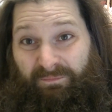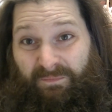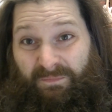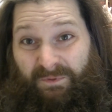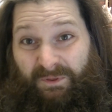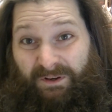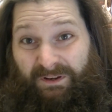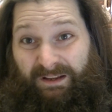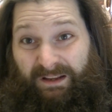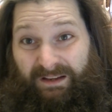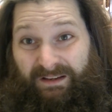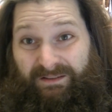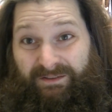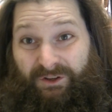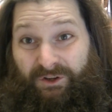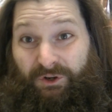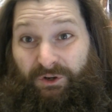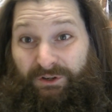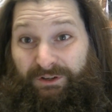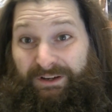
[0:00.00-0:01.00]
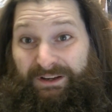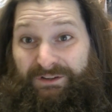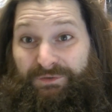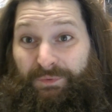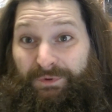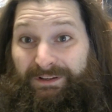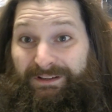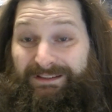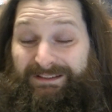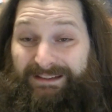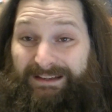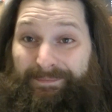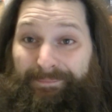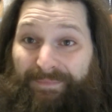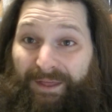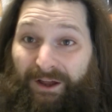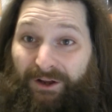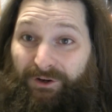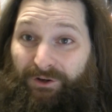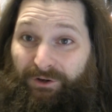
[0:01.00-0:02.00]
the days, the good days wouldn't seem
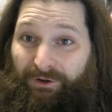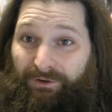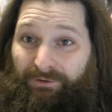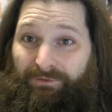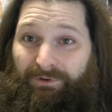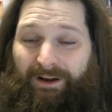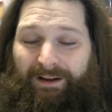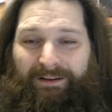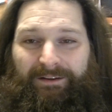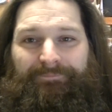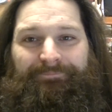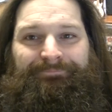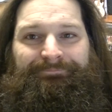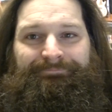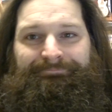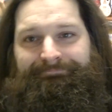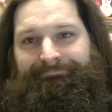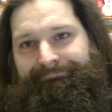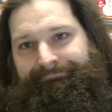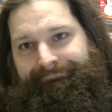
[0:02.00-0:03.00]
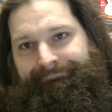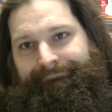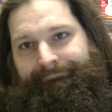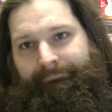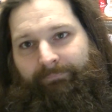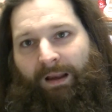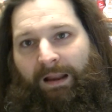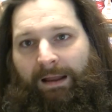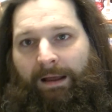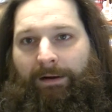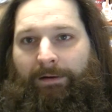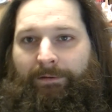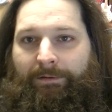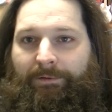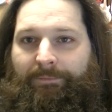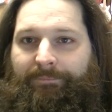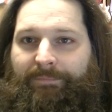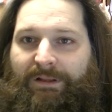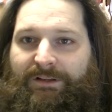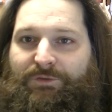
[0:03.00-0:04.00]
that good, right? I don't know.
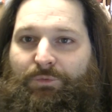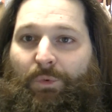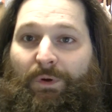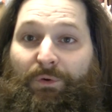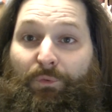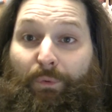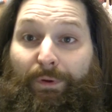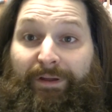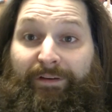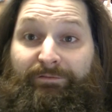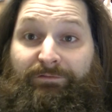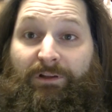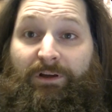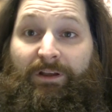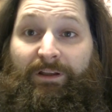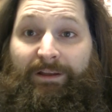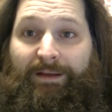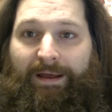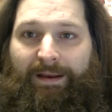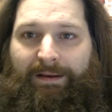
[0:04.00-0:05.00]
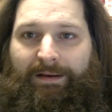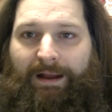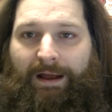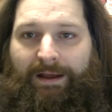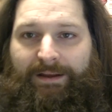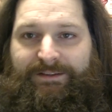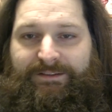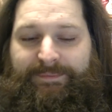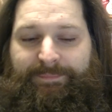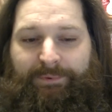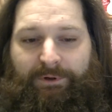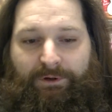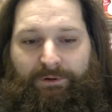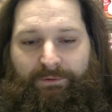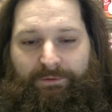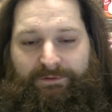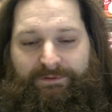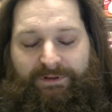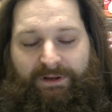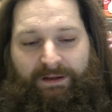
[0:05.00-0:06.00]
That's one way of looking at it, I
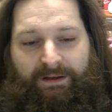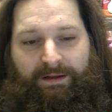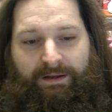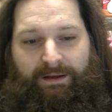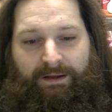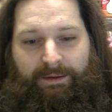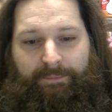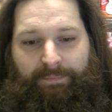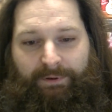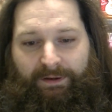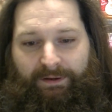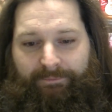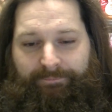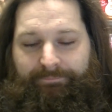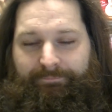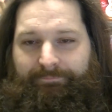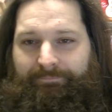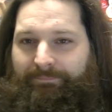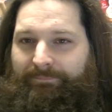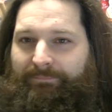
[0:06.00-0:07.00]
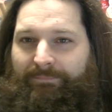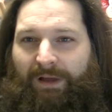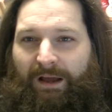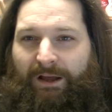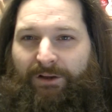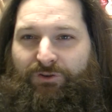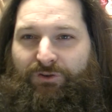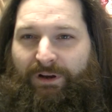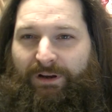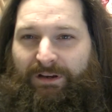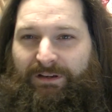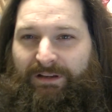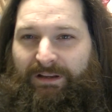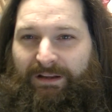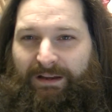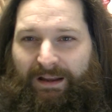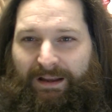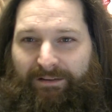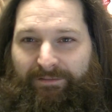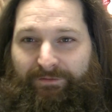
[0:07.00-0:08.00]
suppose. But I try to
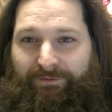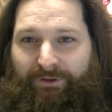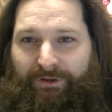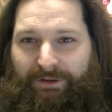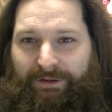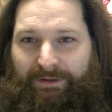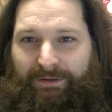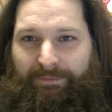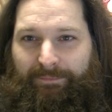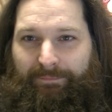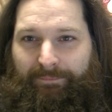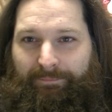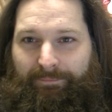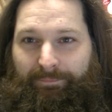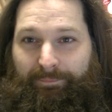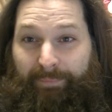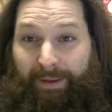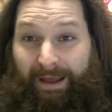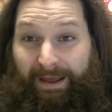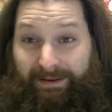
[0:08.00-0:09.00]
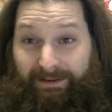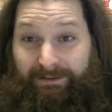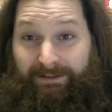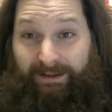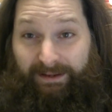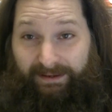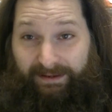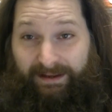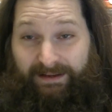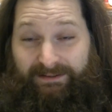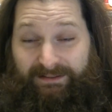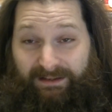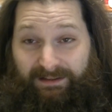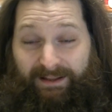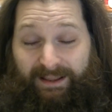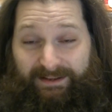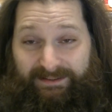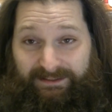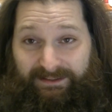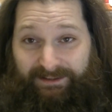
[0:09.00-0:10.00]
take every bad day as a
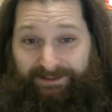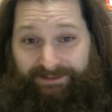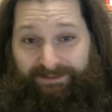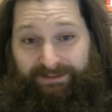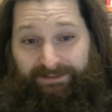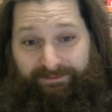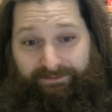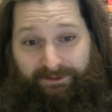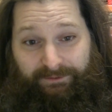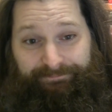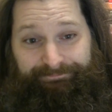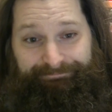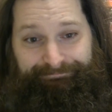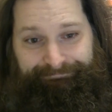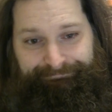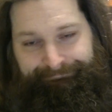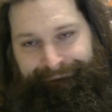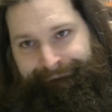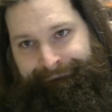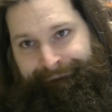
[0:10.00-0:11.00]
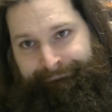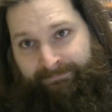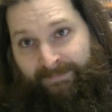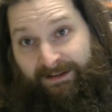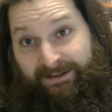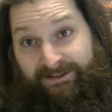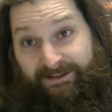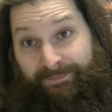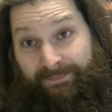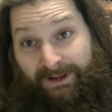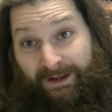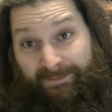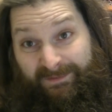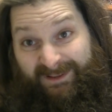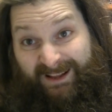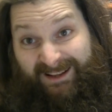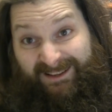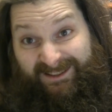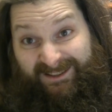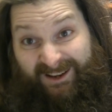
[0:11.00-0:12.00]
lesson, even. Sometimes
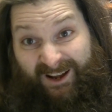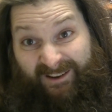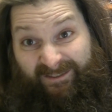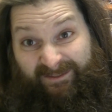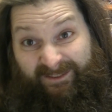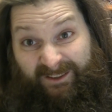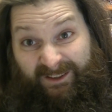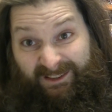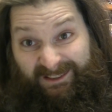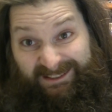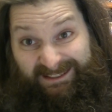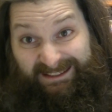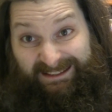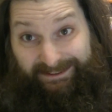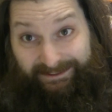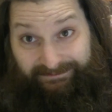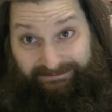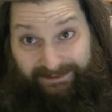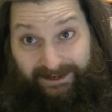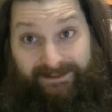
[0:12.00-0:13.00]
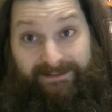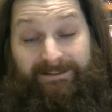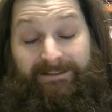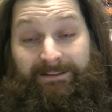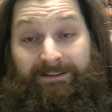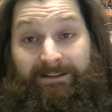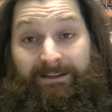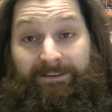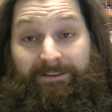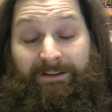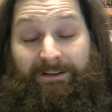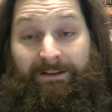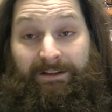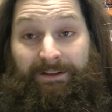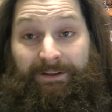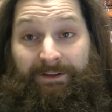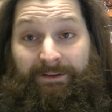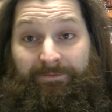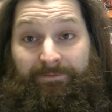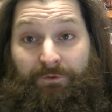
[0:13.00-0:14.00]
that's tough to see the lesson in the
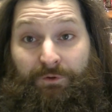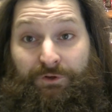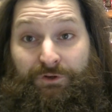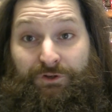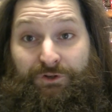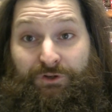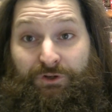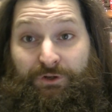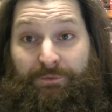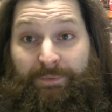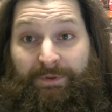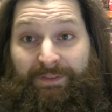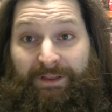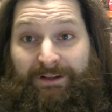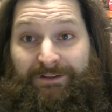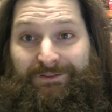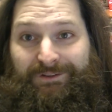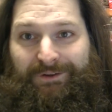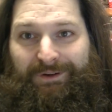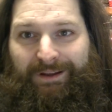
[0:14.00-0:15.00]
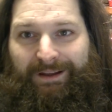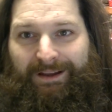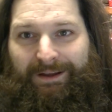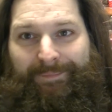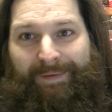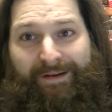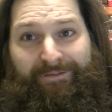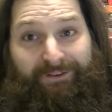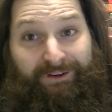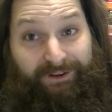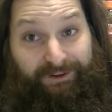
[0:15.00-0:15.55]
day for sure, but that's okay. I'm having